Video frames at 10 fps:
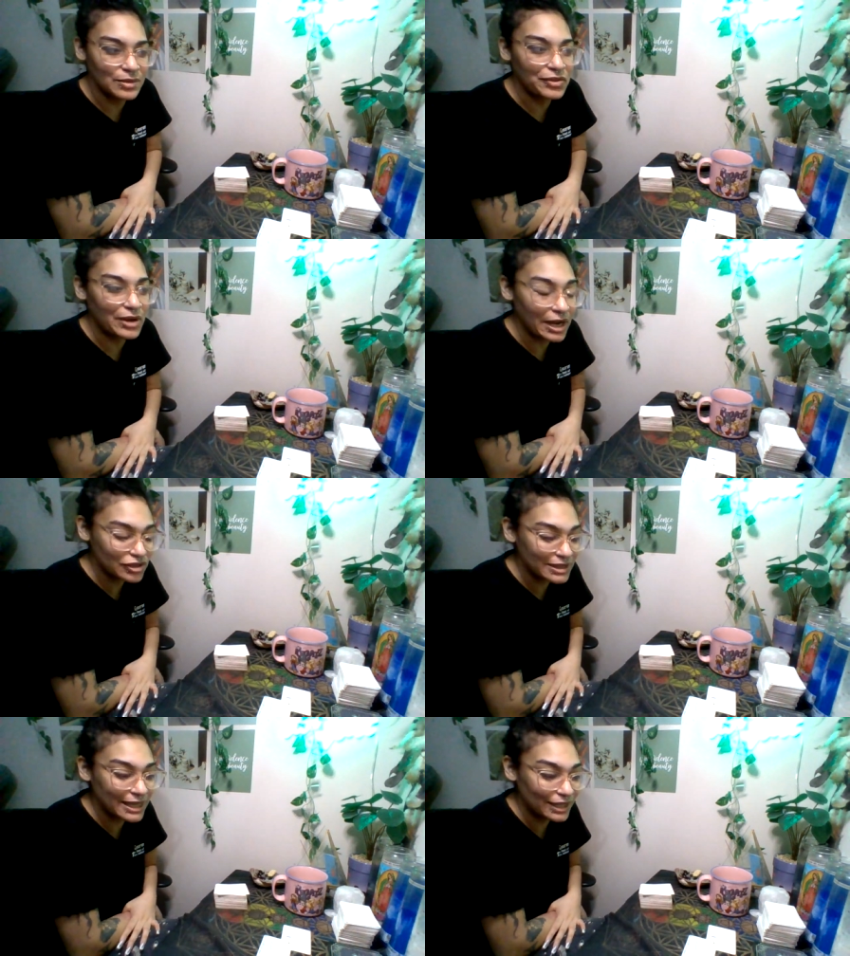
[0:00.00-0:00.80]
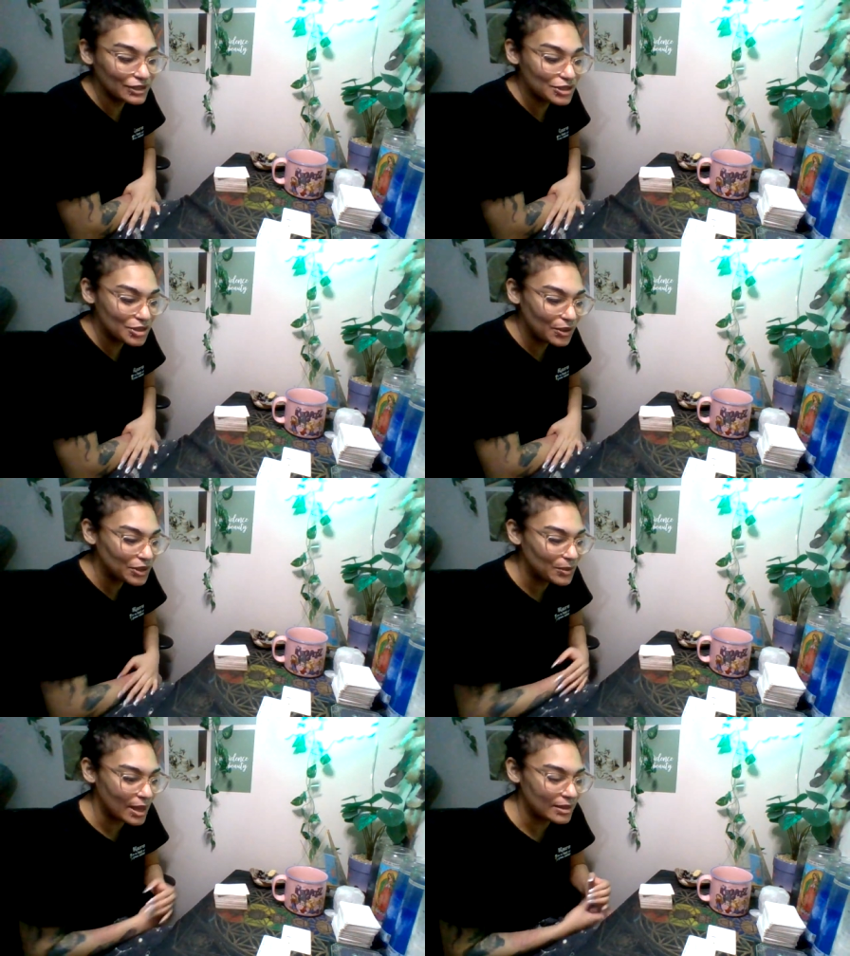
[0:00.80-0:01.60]
and they're actually getting to know
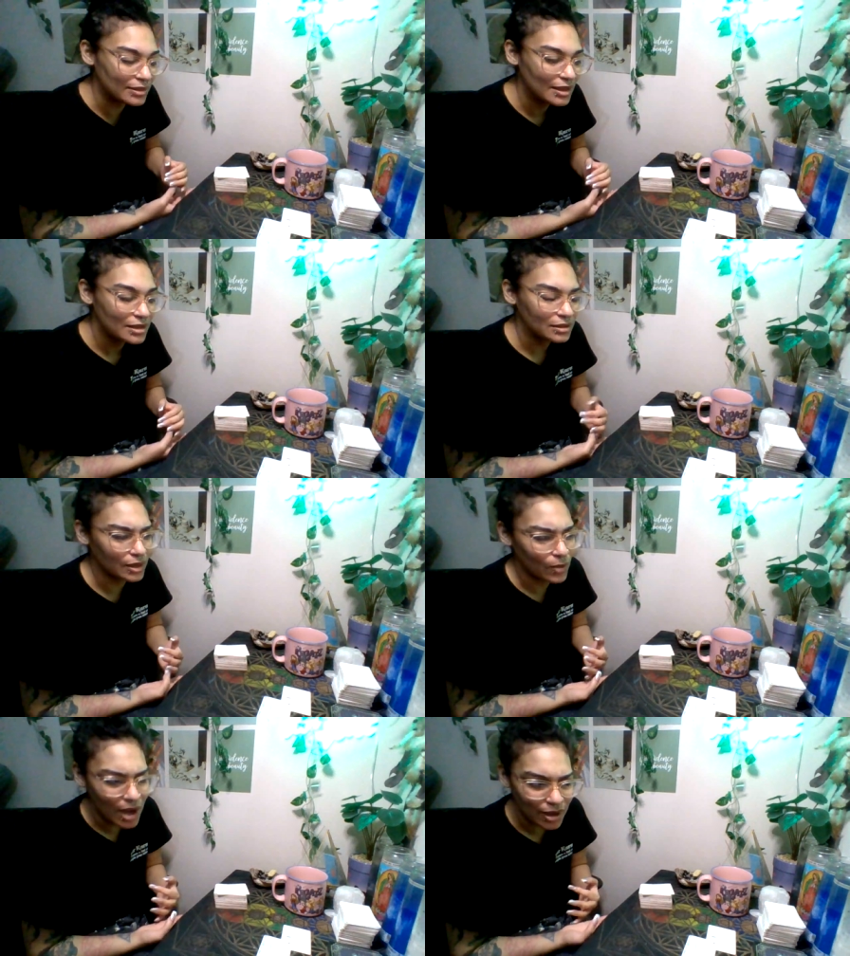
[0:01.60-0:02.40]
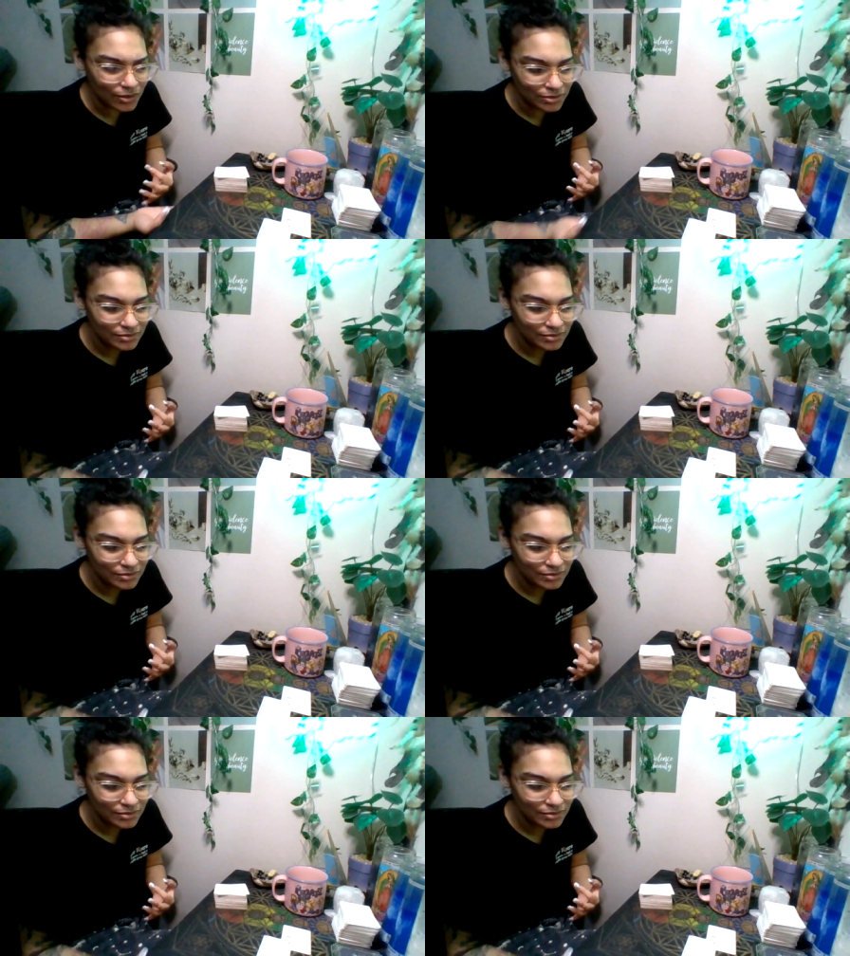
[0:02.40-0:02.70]
you, and like, wow,